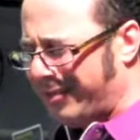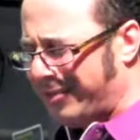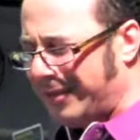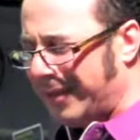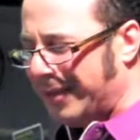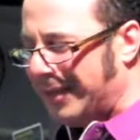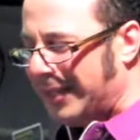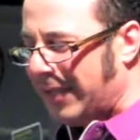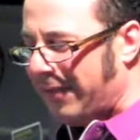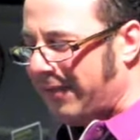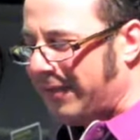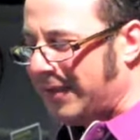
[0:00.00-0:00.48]
do
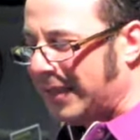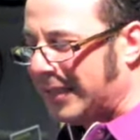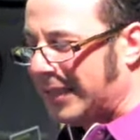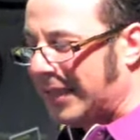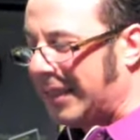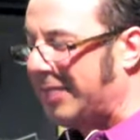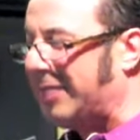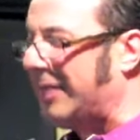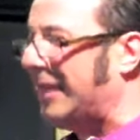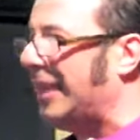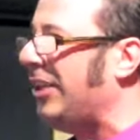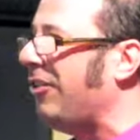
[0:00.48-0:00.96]
you live in a
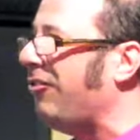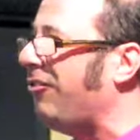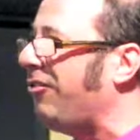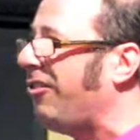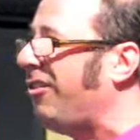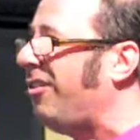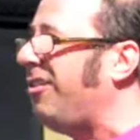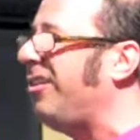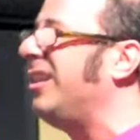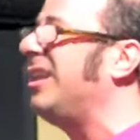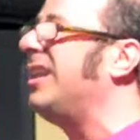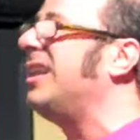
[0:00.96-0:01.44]

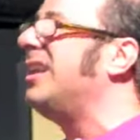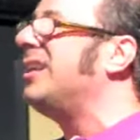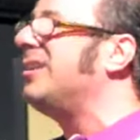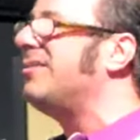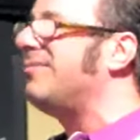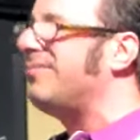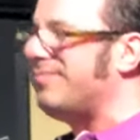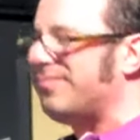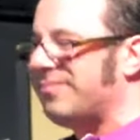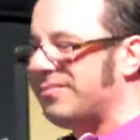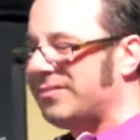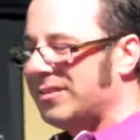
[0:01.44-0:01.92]
cathedral?
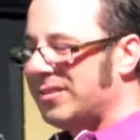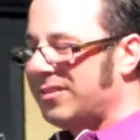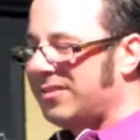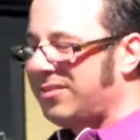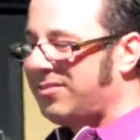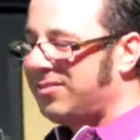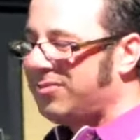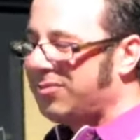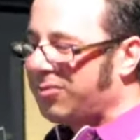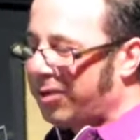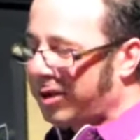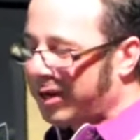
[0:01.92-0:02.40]

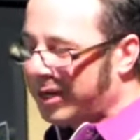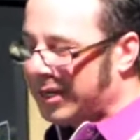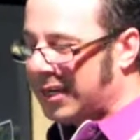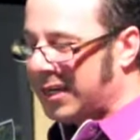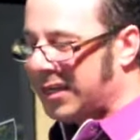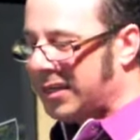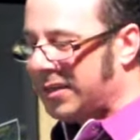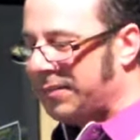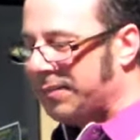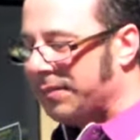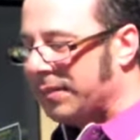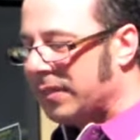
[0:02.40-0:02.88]

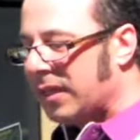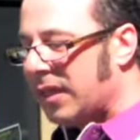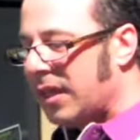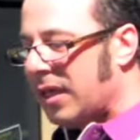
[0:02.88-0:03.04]
Sorta.